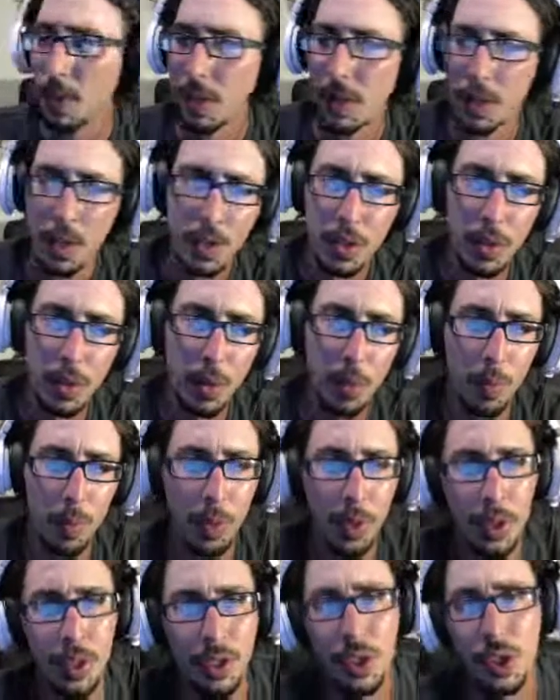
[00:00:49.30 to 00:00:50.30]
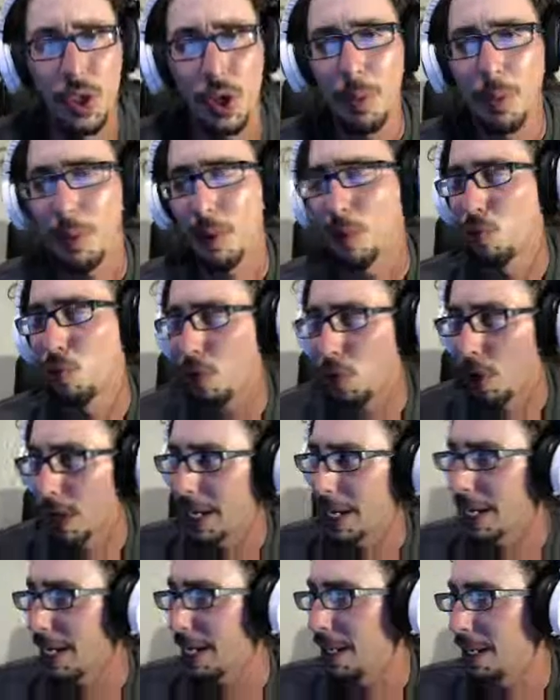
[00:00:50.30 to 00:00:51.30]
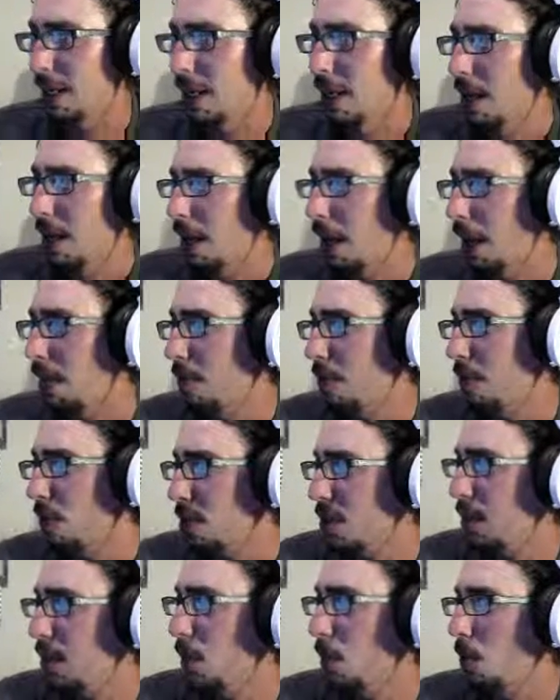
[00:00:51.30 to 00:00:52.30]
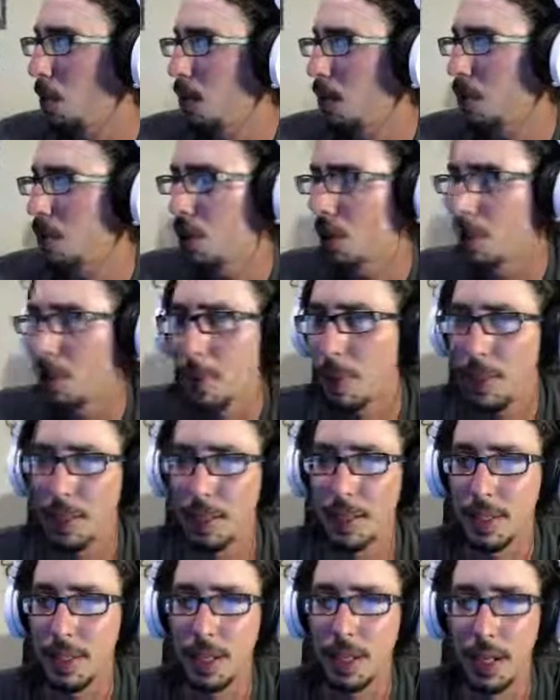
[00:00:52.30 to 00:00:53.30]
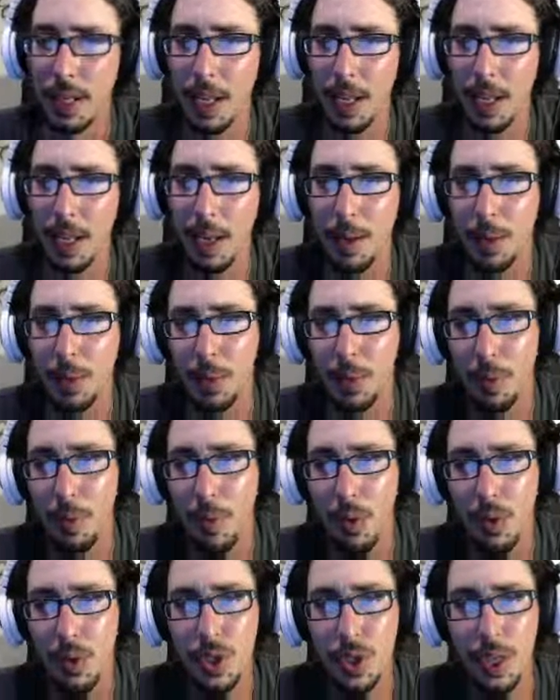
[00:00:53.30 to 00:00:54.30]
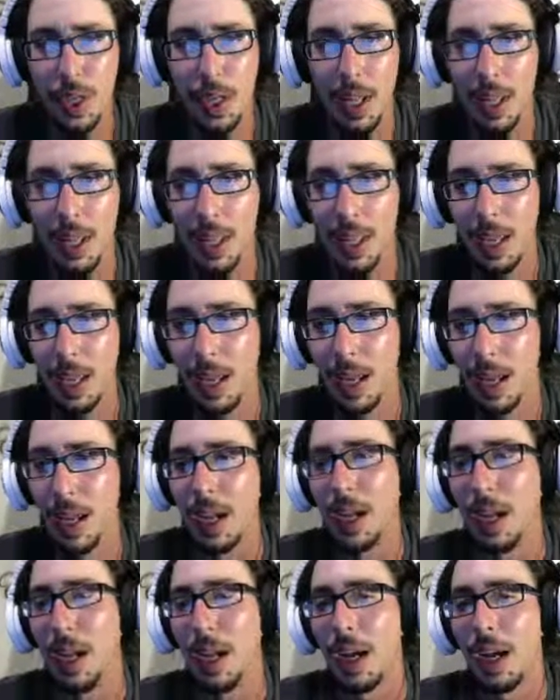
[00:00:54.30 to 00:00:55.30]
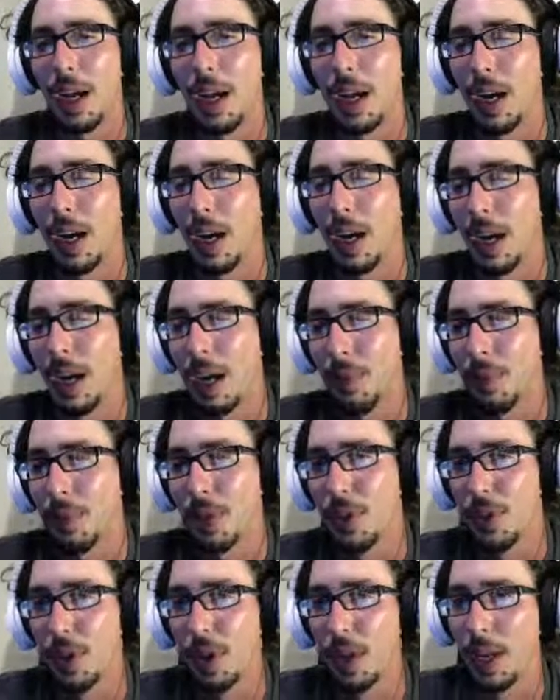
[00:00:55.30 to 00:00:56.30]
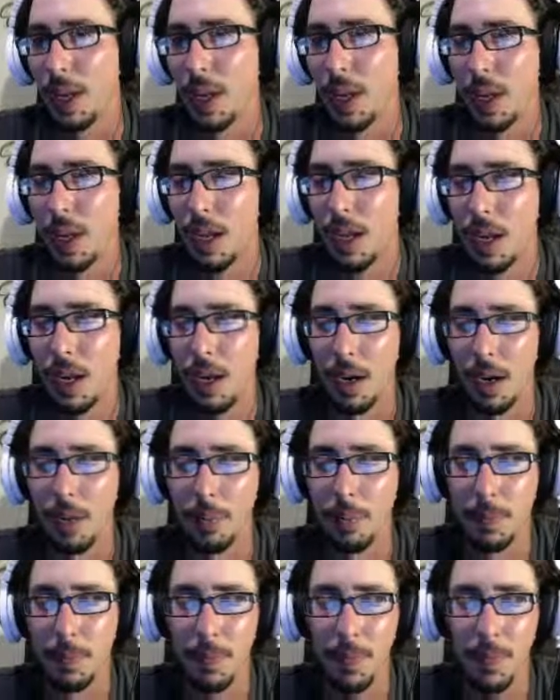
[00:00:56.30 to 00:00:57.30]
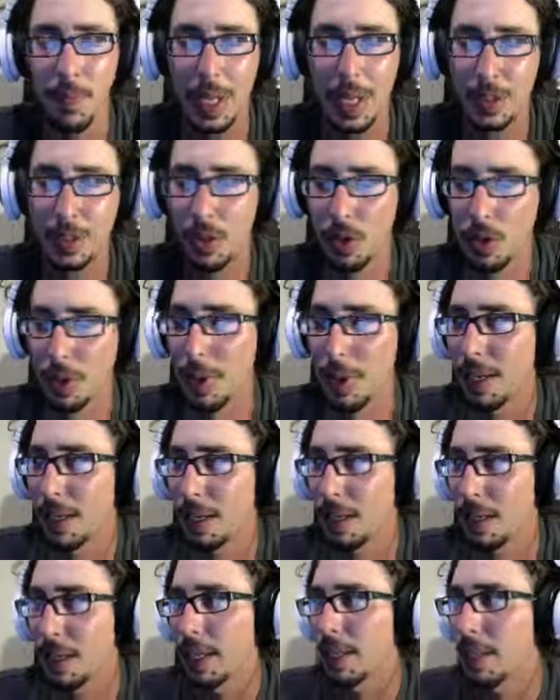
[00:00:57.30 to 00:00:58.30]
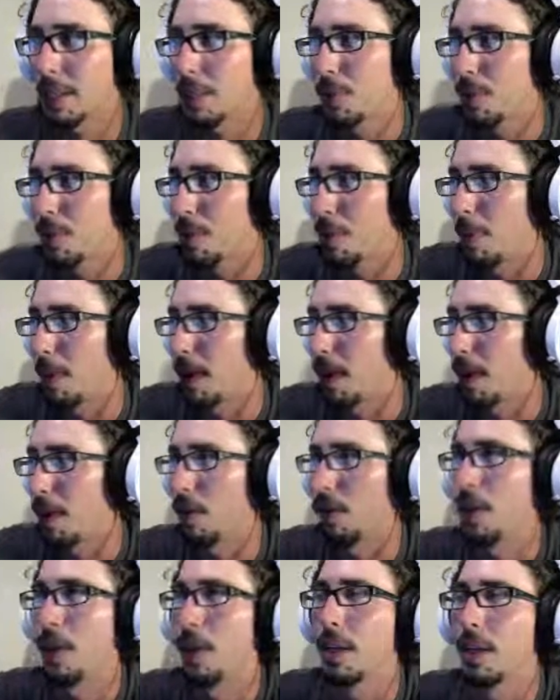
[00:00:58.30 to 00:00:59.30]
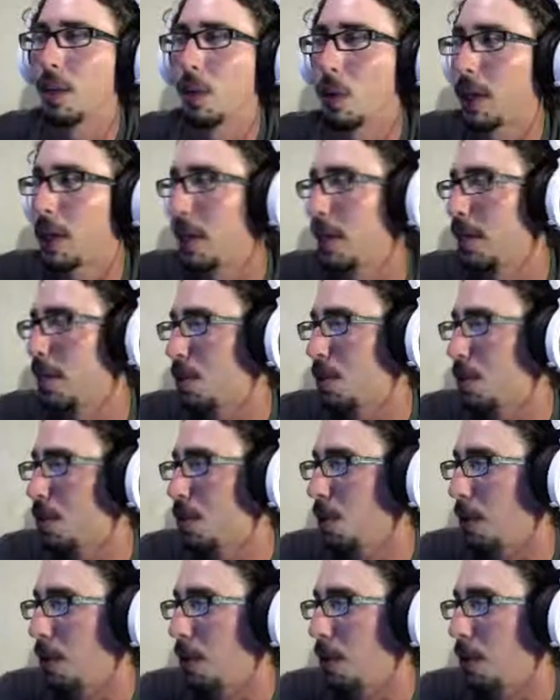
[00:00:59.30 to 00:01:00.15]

So we're going to jump right in, and the first thing I wanted to talk about is a promotion that I'm doing. I talked about in the last episode about how Indoor Kids was doing a